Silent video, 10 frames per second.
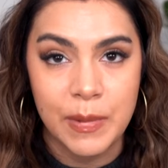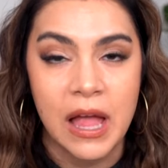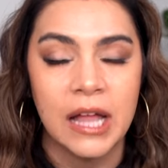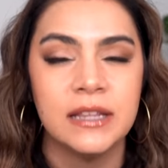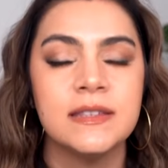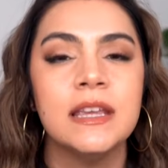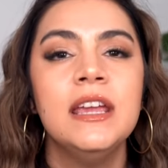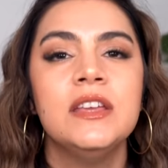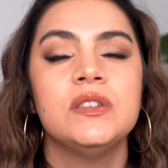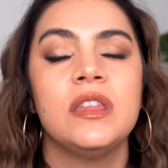bonds
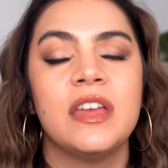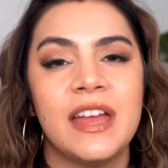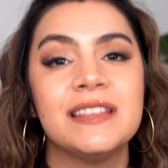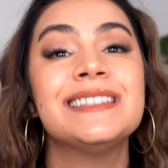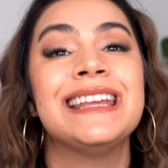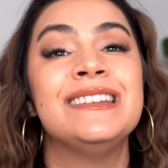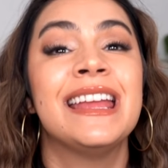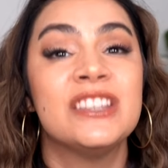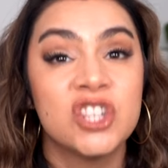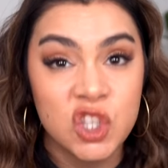so that that skin
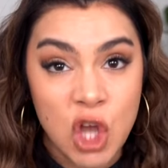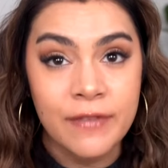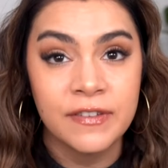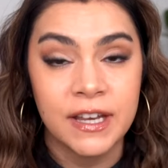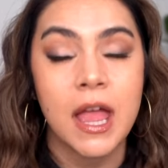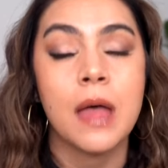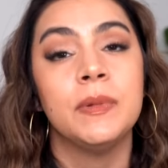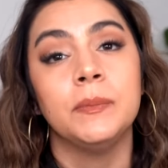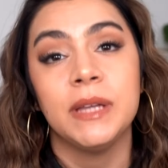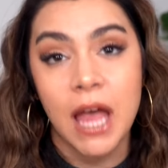can soften up
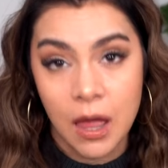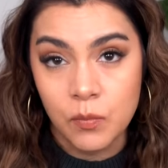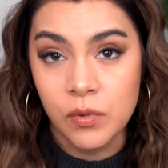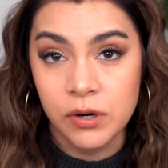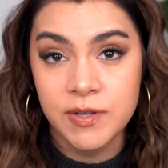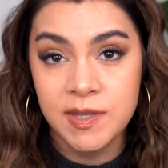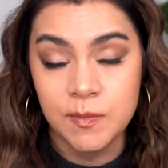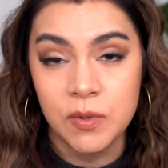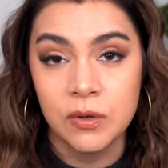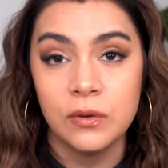and become more
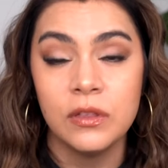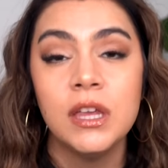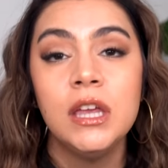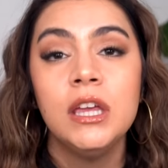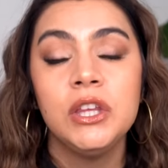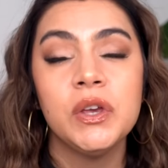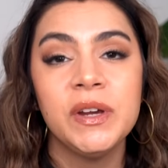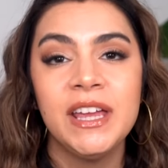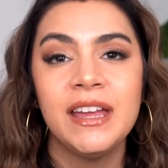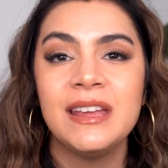smooth.
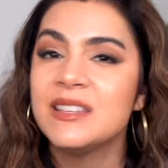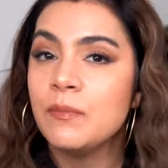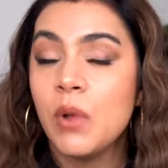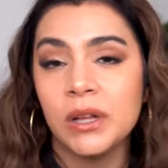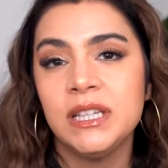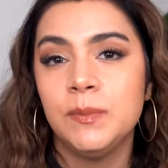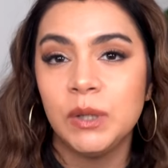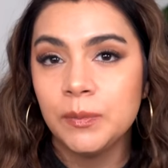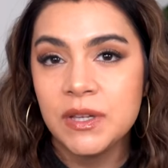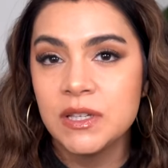Urea is a
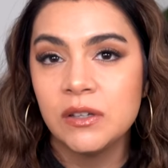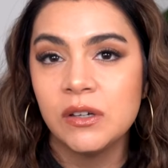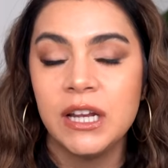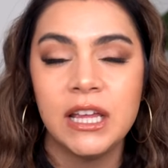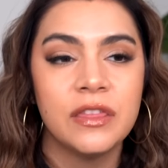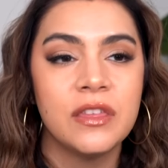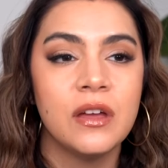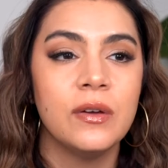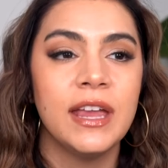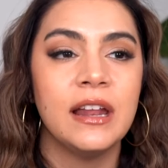multi-purpose ingredient
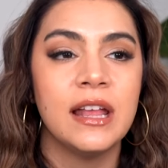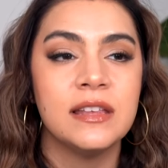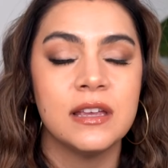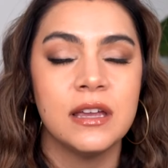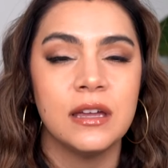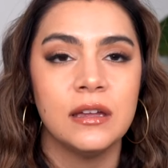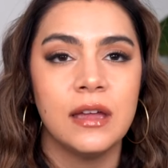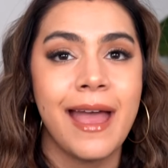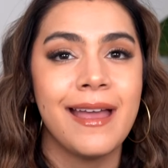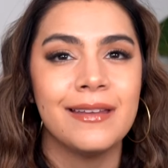though. It is a
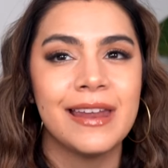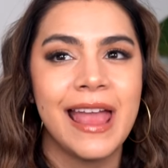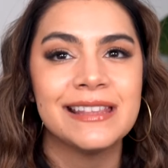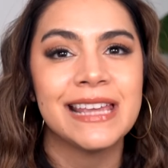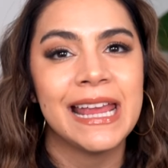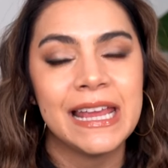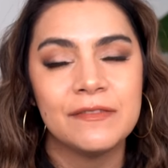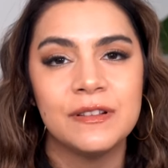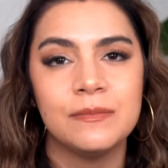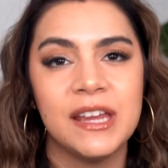an
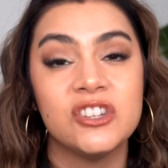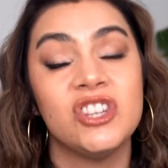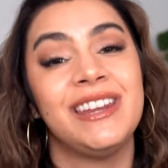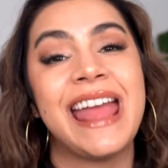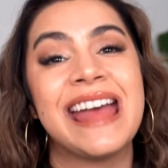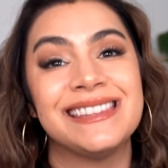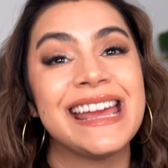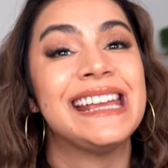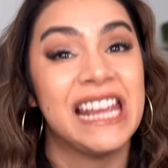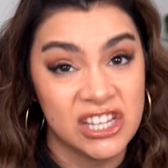anti-inflammation and
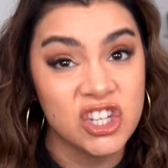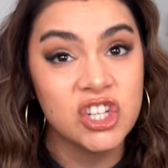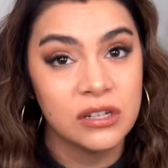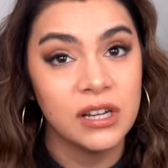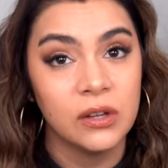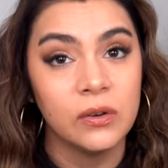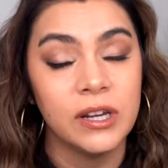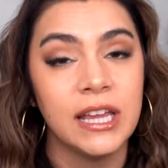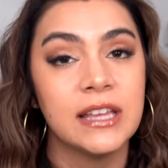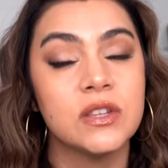anti-itch
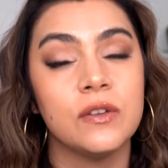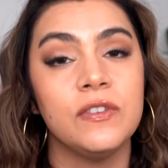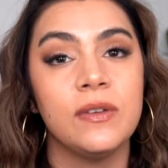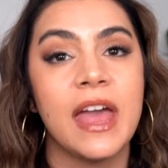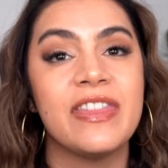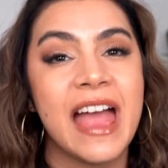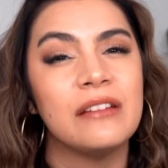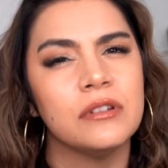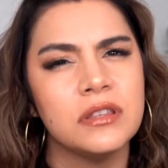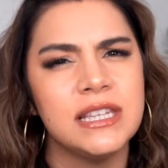ingredient. So if you get that
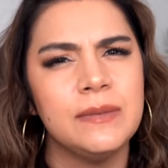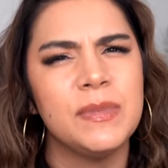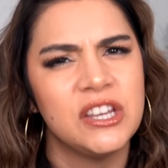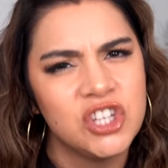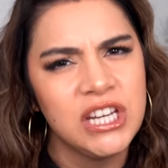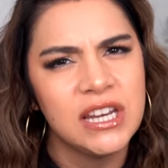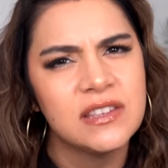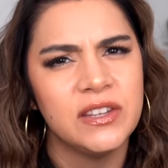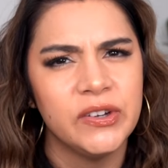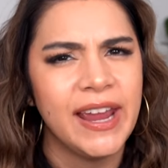real deep
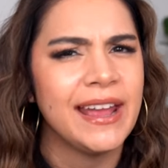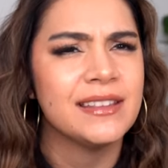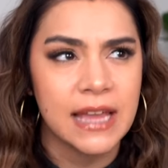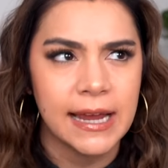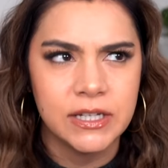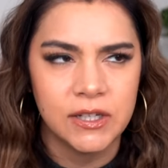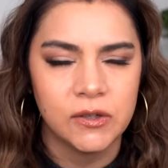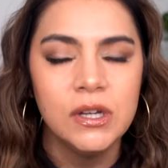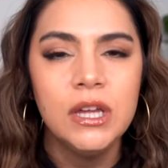itchiness in your hands, I do,